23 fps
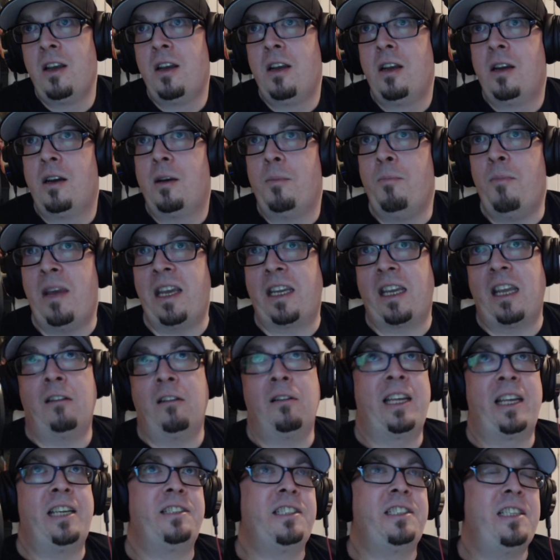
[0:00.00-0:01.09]
making
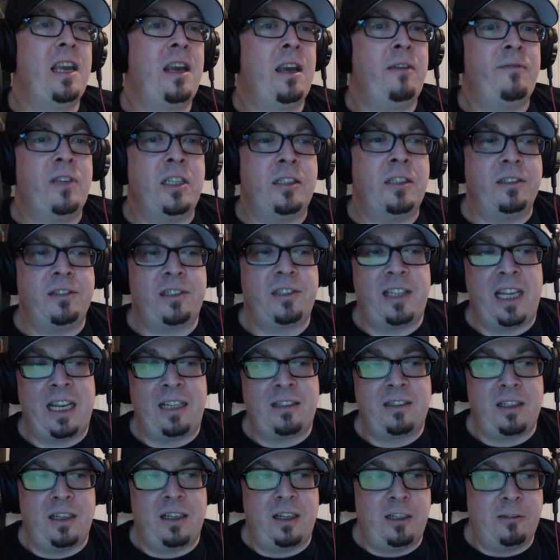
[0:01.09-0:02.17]
Lacey Evans
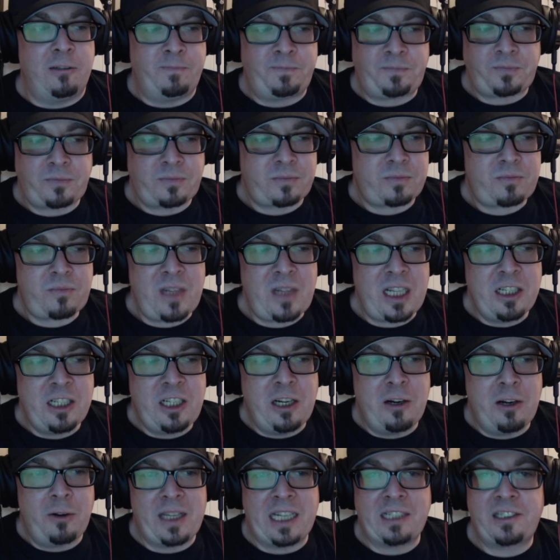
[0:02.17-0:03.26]
that
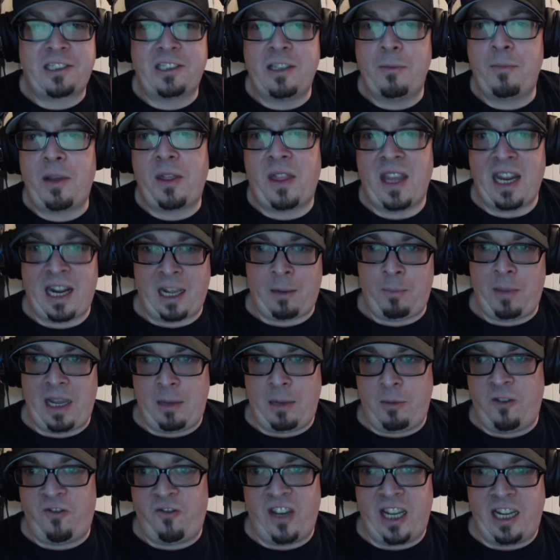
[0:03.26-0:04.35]
that sympathetic
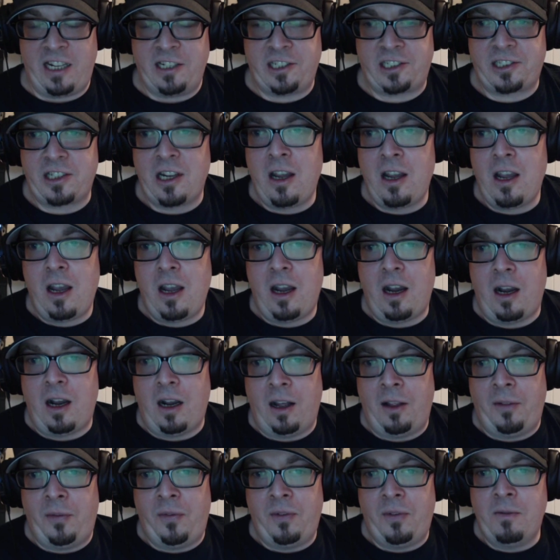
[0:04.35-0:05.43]
baby face,
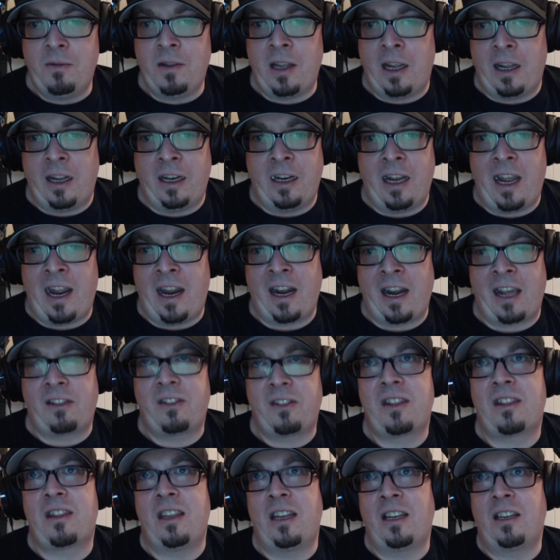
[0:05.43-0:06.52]
and I
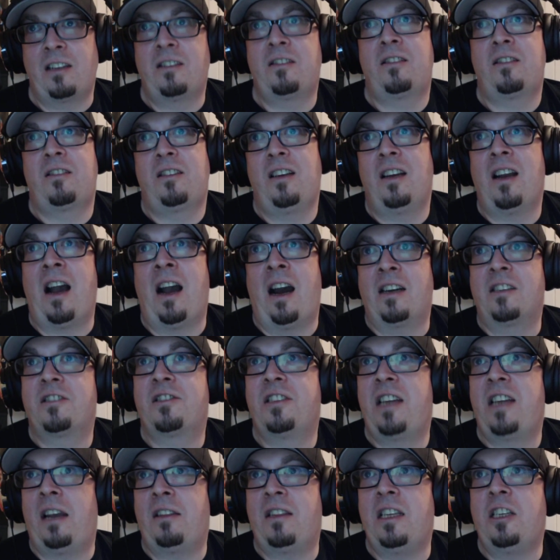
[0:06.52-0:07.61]
think
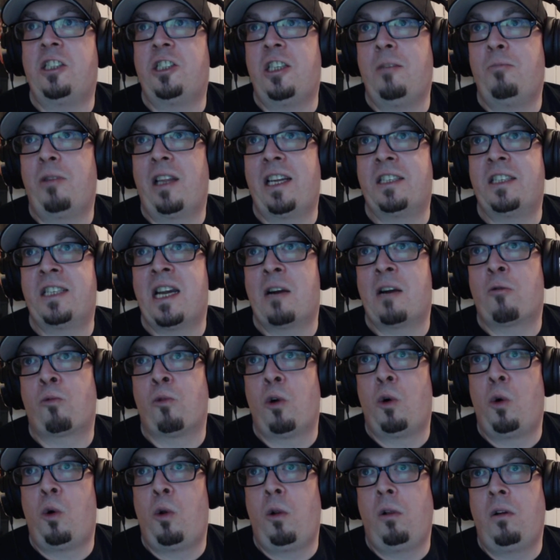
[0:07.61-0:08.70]
honestly I think she plays that
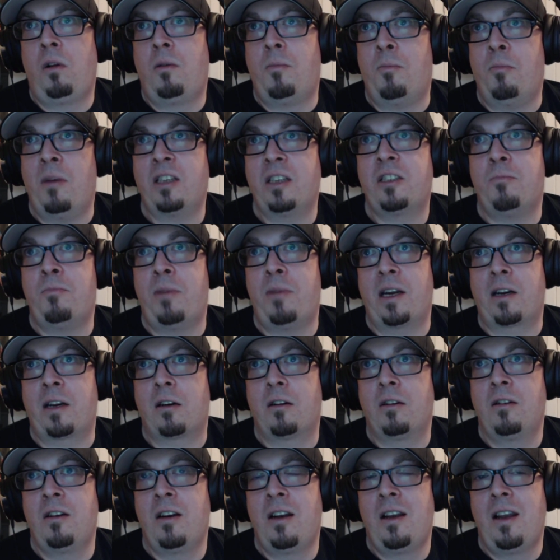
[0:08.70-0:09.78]
role much
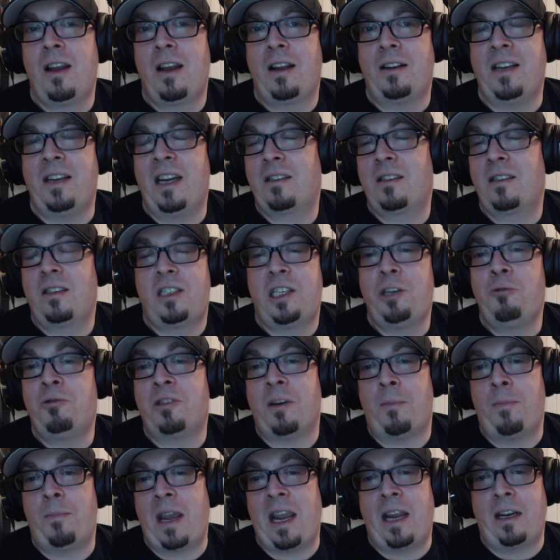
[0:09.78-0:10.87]
better. Not that she was
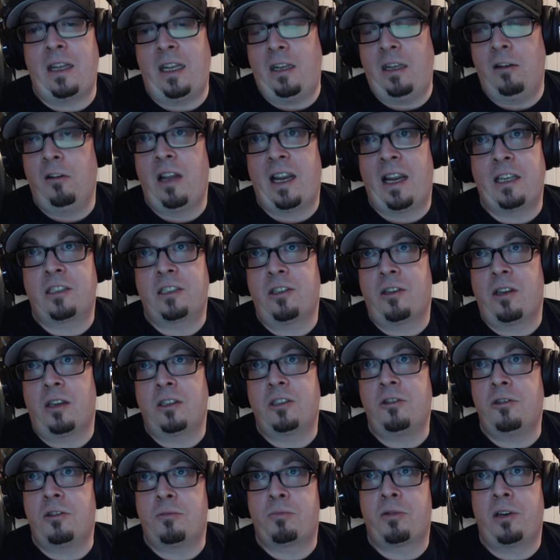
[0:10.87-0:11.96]
a bad heel. I actually thought
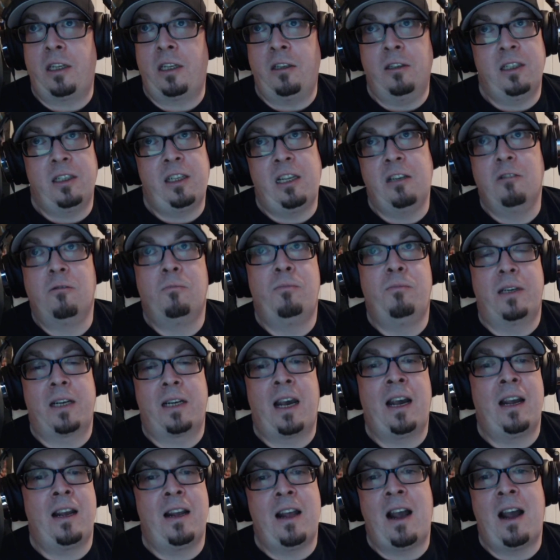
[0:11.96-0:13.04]
she was a pretty good heel, but
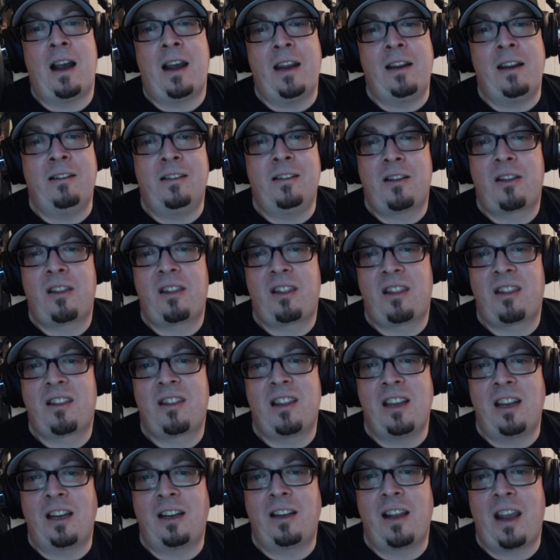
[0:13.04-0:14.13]
I
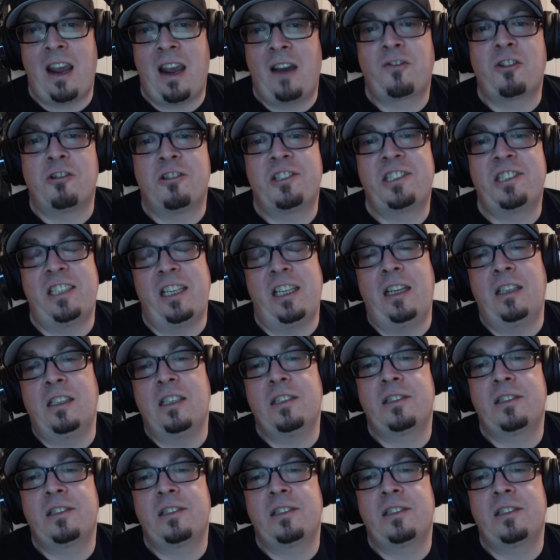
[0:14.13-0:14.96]
think after seeing this,